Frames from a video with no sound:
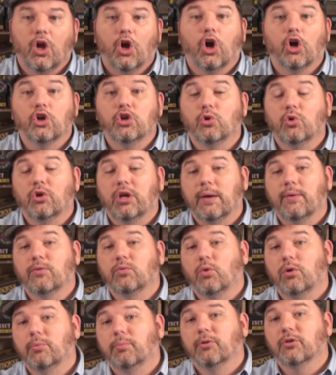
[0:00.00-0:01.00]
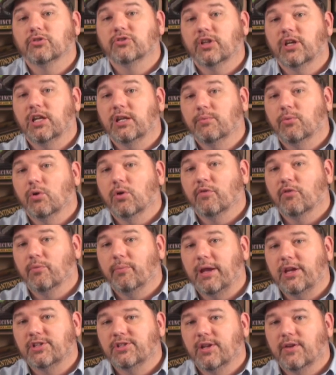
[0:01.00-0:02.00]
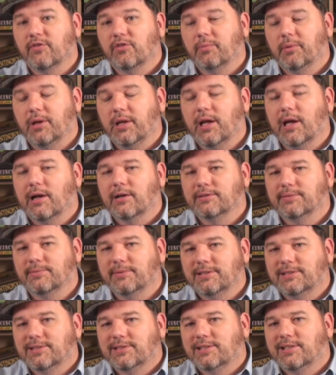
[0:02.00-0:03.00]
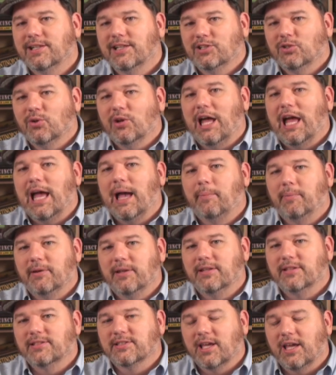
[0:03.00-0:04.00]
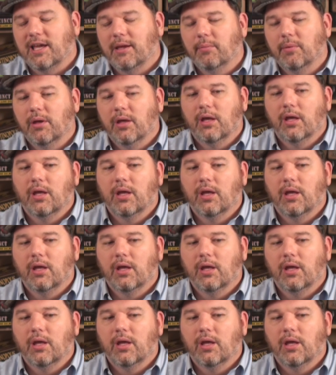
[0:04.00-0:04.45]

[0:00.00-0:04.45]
Are you okay with one person getting more information than everybody else? It's, it's going to happen in this game.